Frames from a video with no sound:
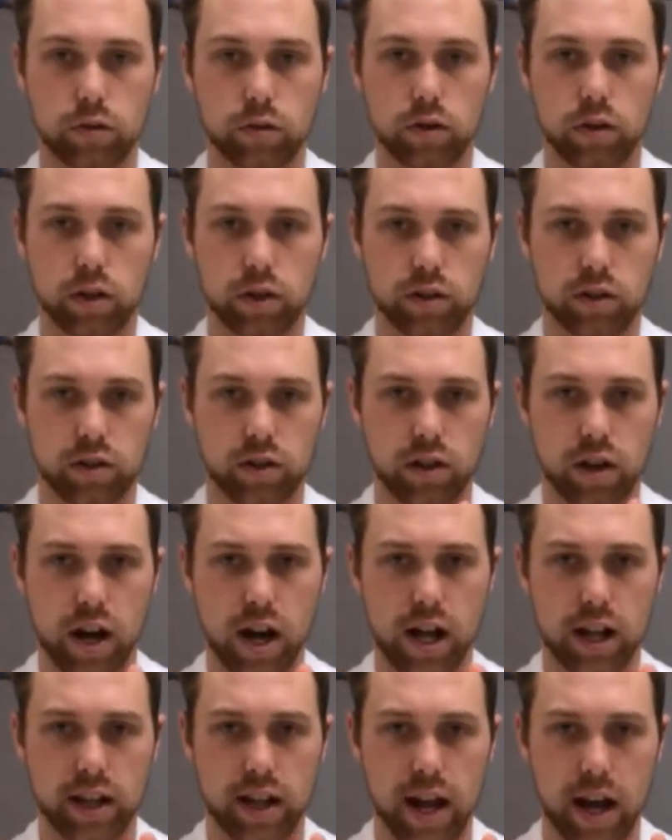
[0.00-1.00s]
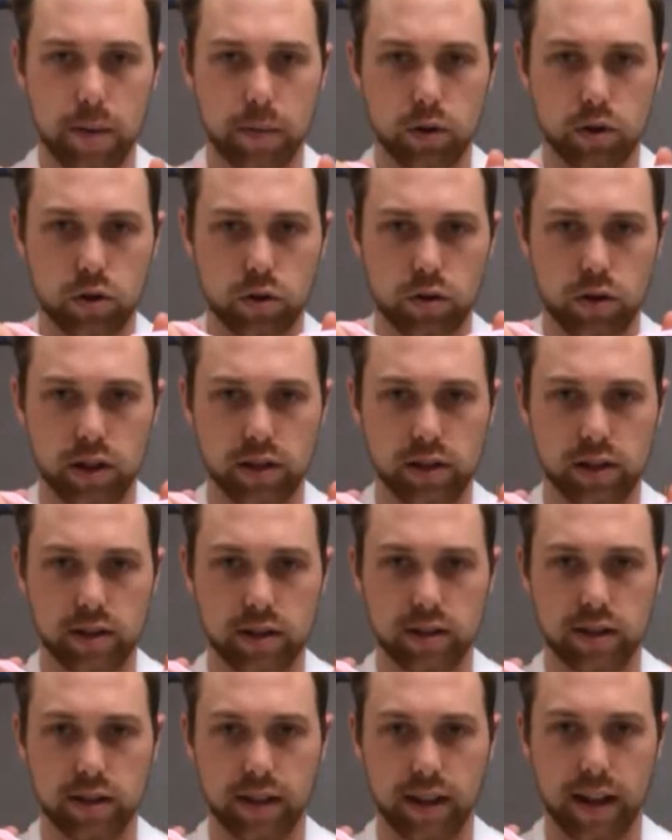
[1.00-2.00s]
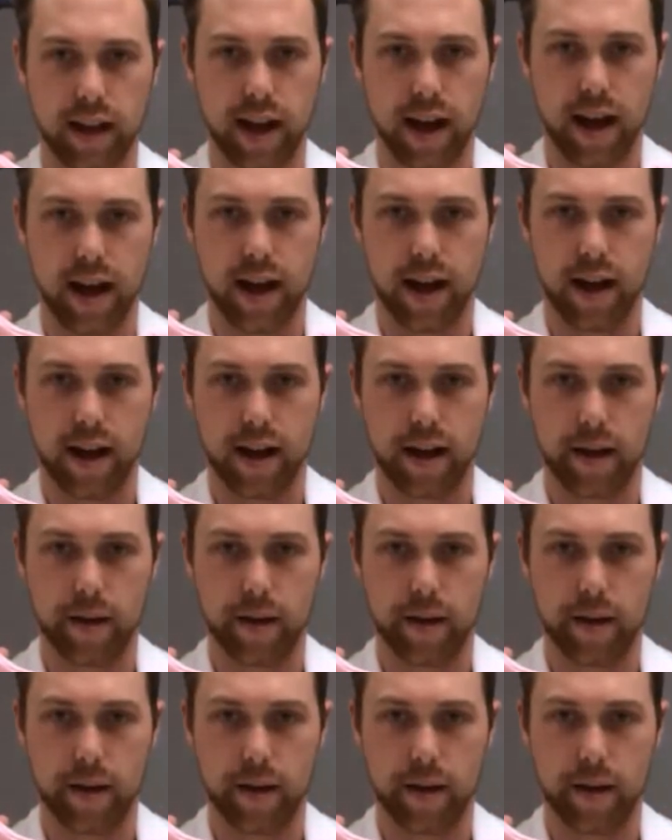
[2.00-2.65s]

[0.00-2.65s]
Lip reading: your Scott Laboratories slime.